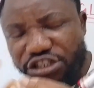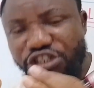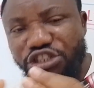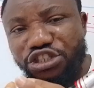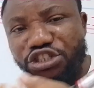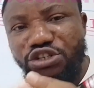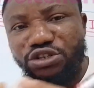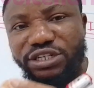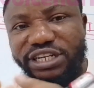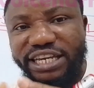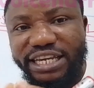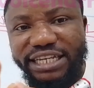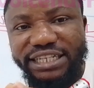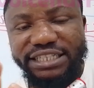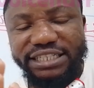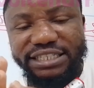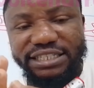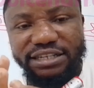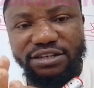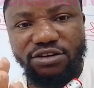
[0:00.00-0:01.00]

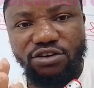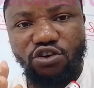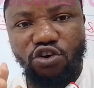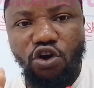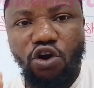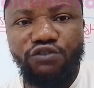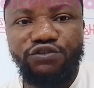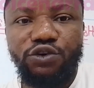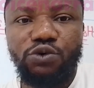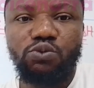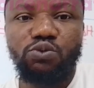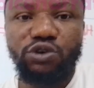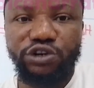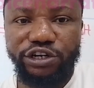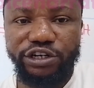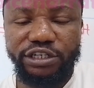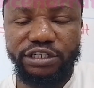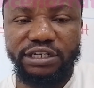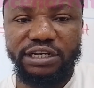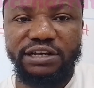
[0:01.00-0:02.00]
unit of a
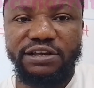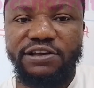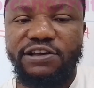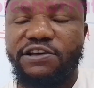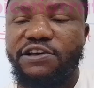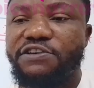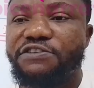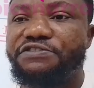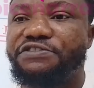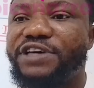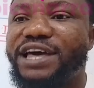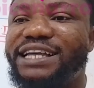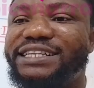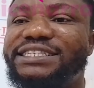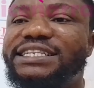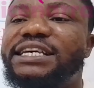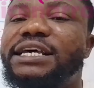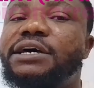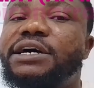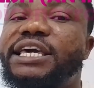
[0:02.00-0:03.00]
word
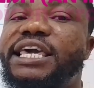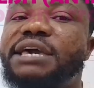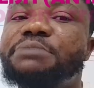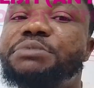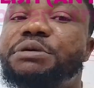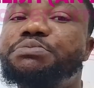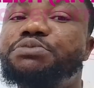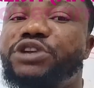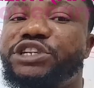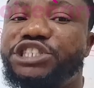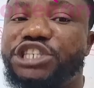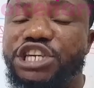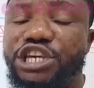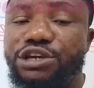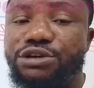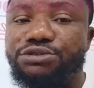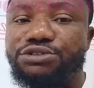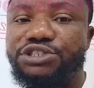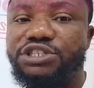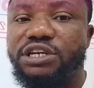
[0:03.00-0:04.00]
that can be
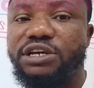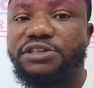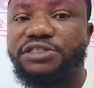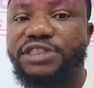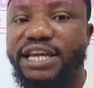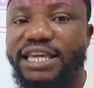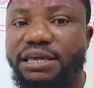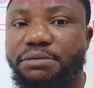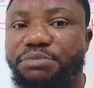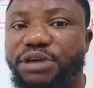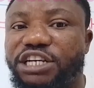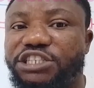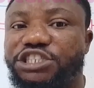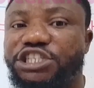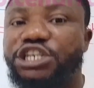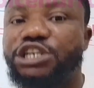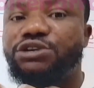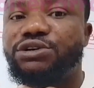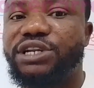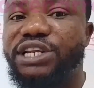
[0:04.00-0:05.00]
produced, that can be
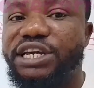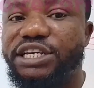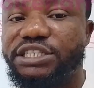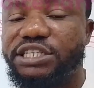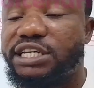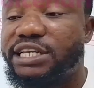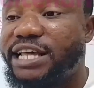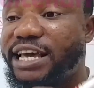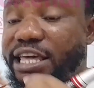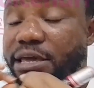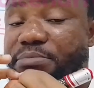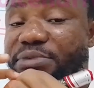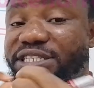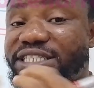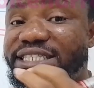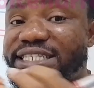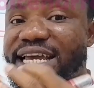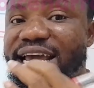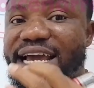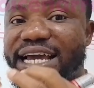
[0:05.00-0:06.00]
articulated, that can be
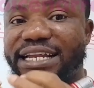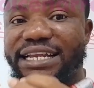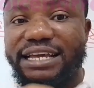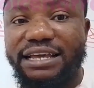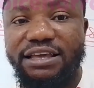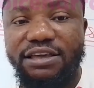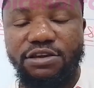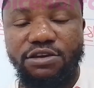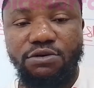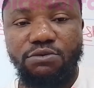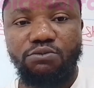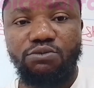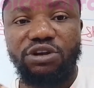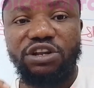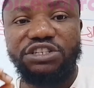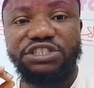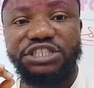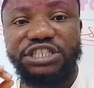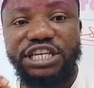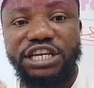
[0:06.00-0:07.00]
said with
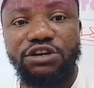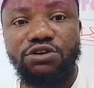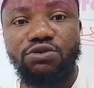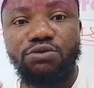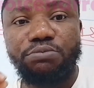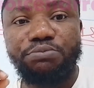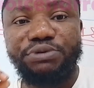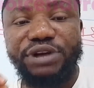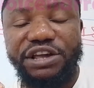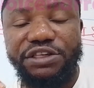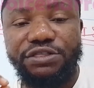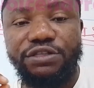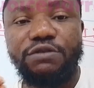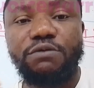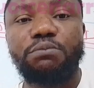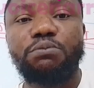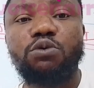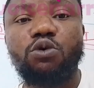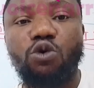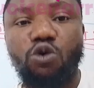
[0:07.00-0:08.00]
a single breath
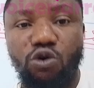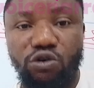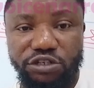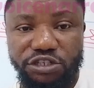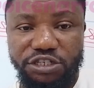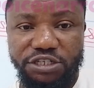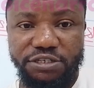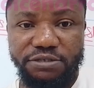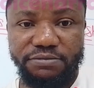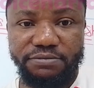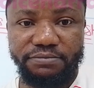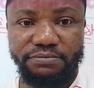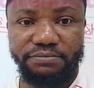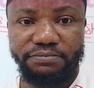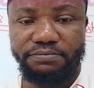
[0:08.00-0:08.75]
pause.